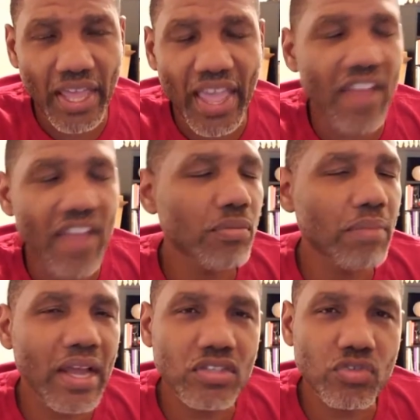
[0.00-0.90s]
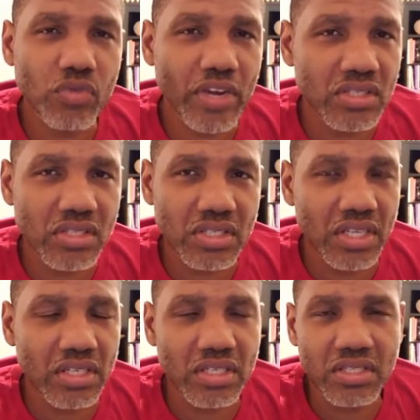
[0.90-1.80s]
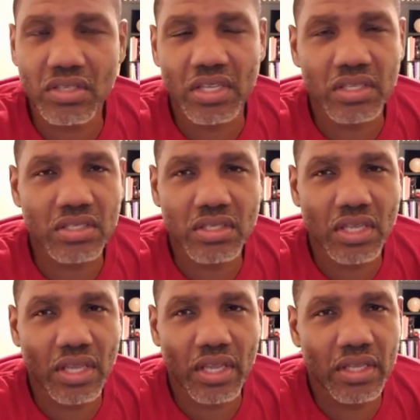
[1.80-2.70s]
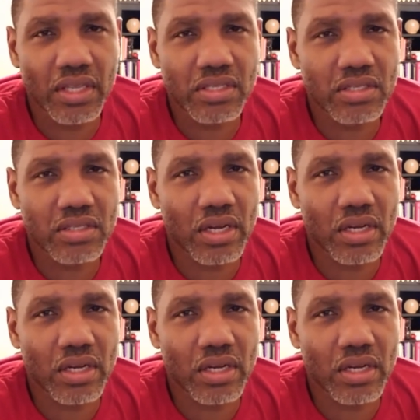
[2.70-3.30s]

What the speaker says: Everybody's racist in this